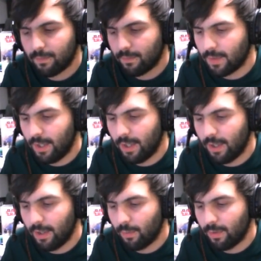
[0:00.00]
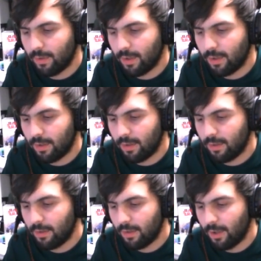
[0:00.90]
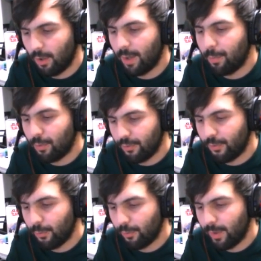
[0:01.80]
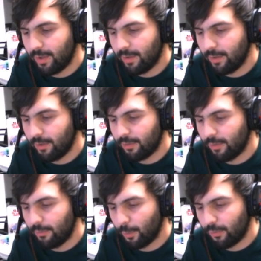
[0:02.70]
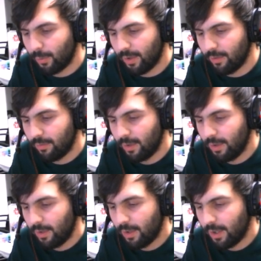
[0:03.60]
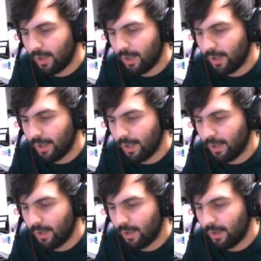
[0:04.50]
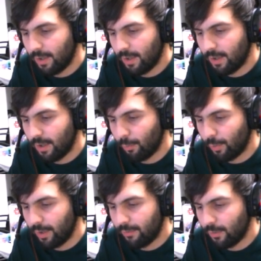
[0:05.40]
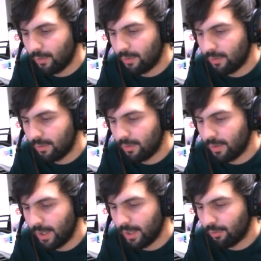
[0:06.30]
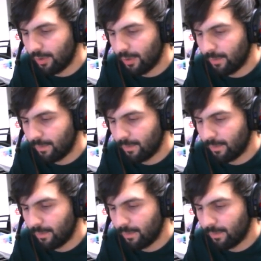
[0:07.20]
And what did I? Oh, I pulled 2 Rebellion Leaders, a Force Wave, a rifle, and Greedo.